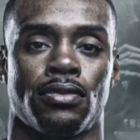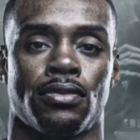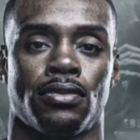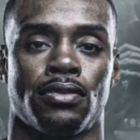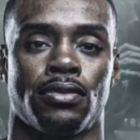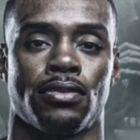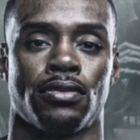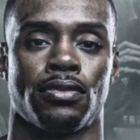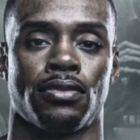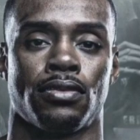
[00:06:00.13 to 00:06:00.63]

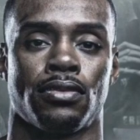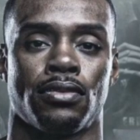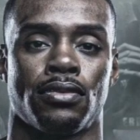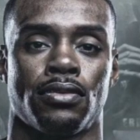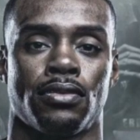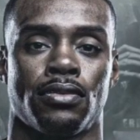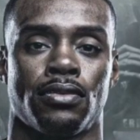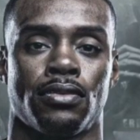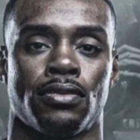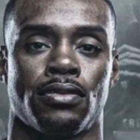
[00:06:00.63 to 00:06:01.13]

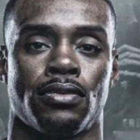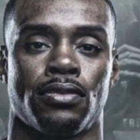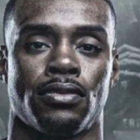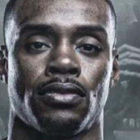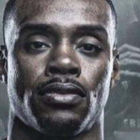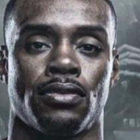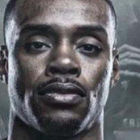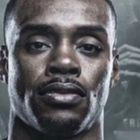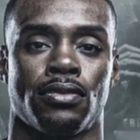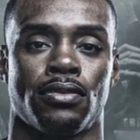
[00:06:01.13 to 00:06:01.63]

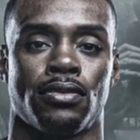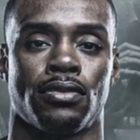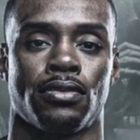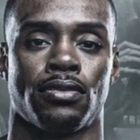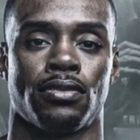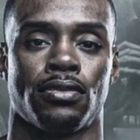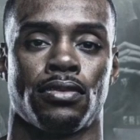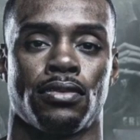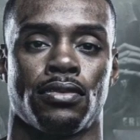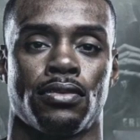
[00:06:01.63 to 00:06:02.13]

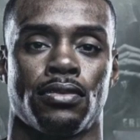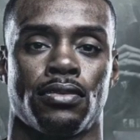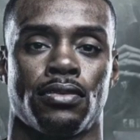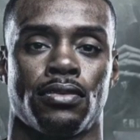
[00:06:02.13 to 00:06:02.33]
No one is speaking in this clip.